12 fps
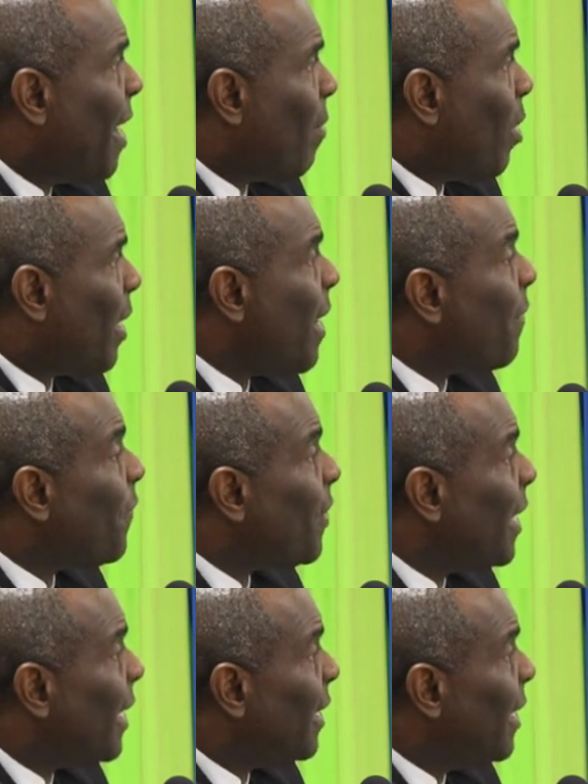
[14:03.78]
But if
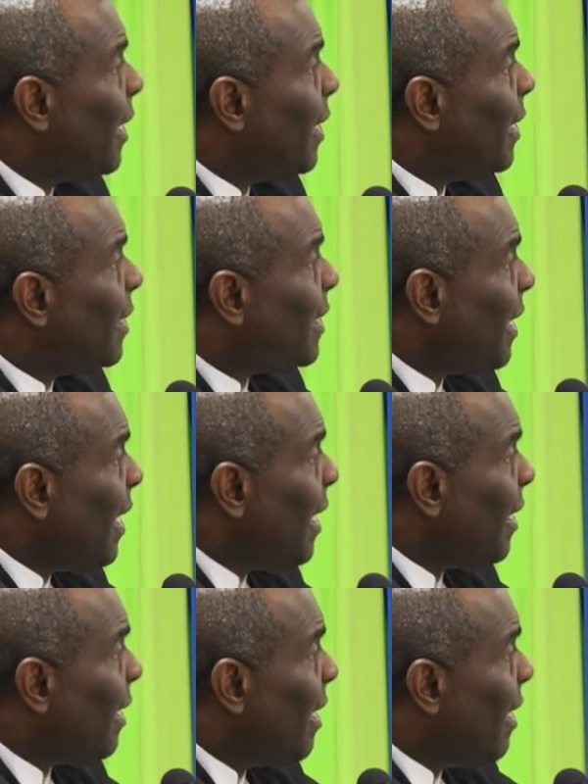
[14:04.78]
the
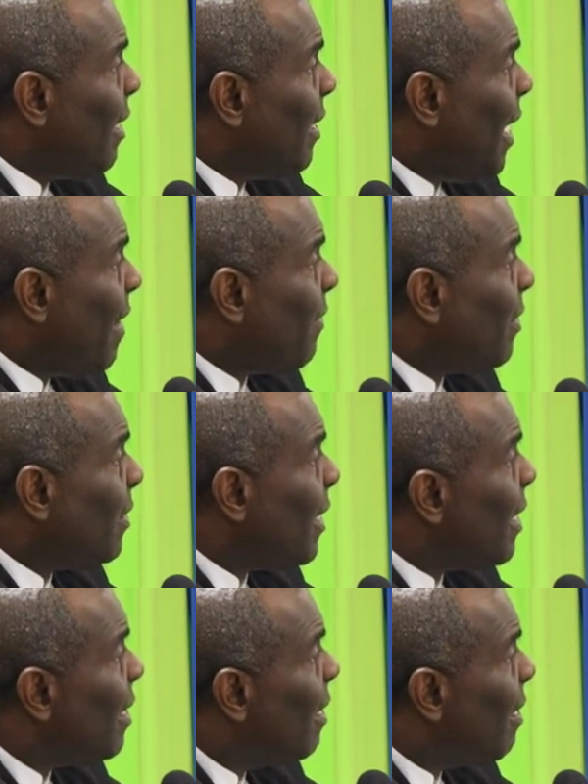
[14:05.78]
sea level
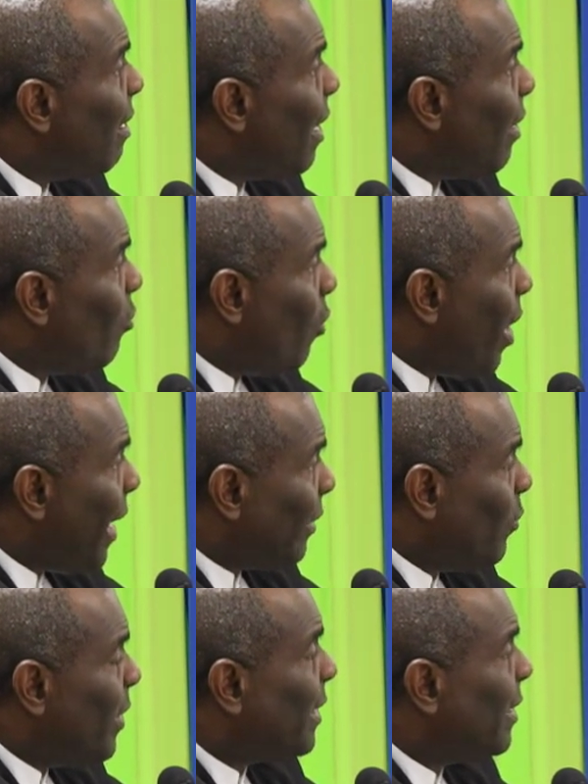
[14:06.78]
has
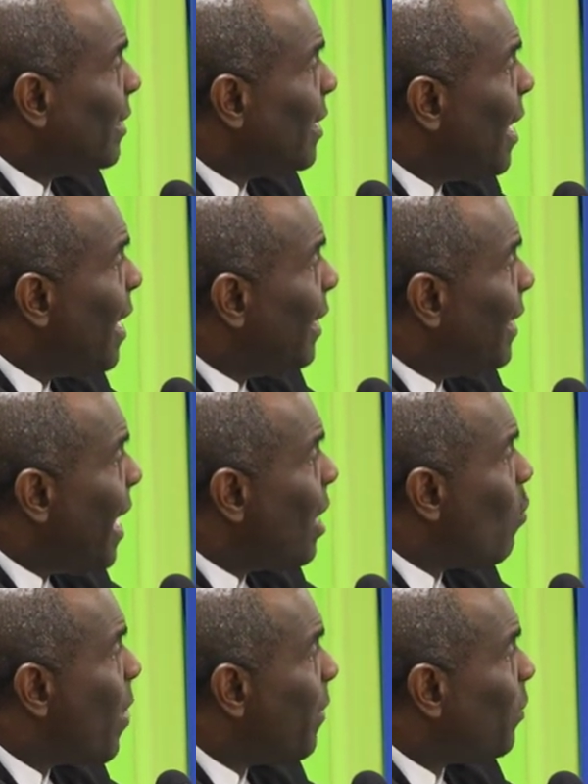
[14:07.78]
risen, then
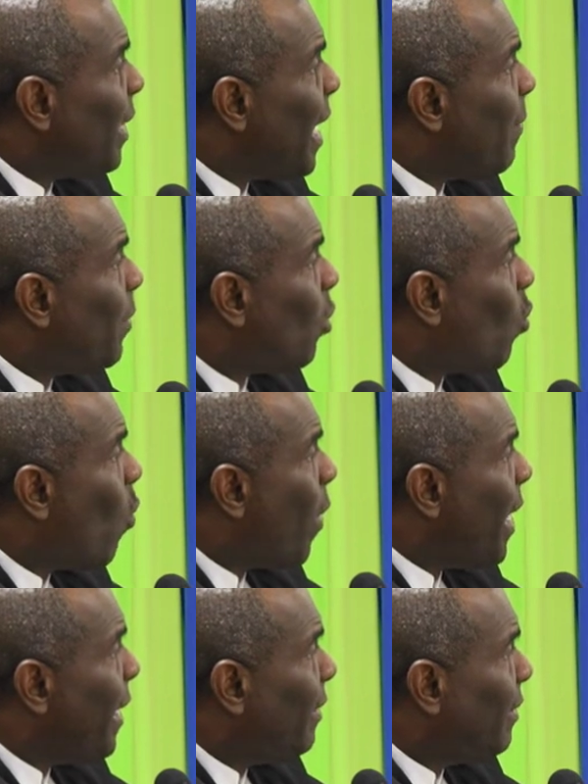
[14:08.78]
the waves are able to go
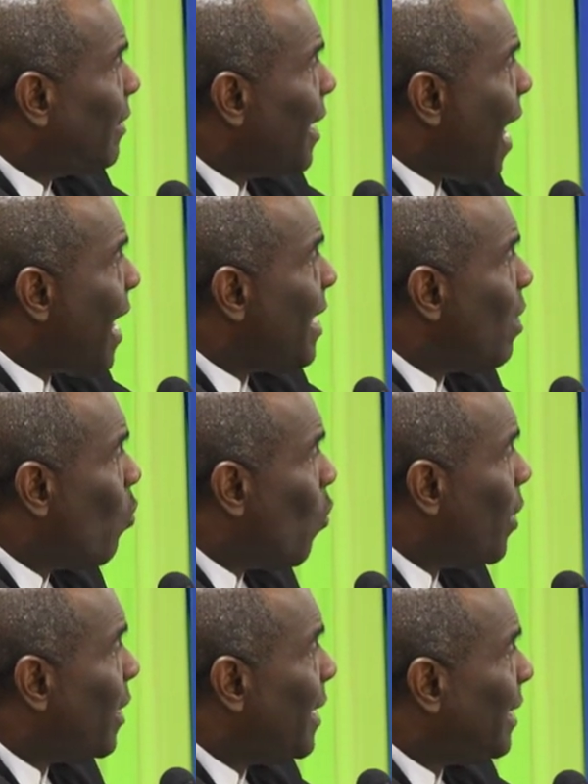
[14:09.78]
in and
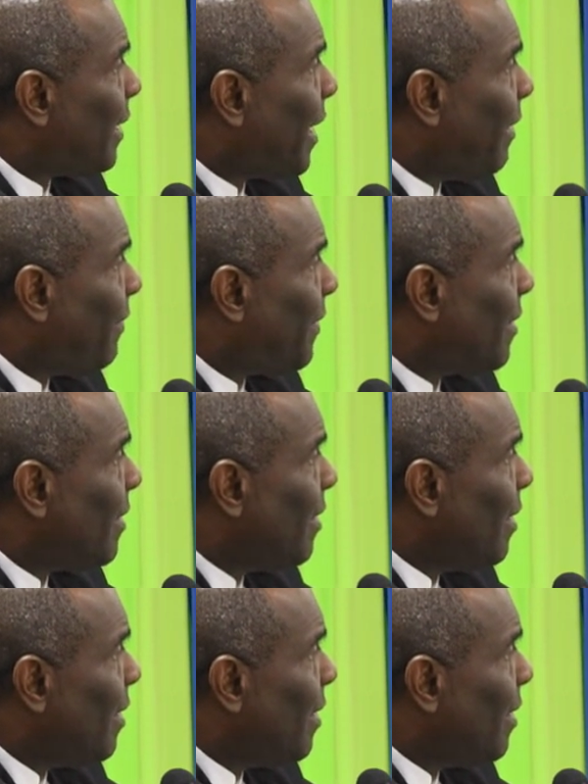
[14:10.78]
erode these cliffs.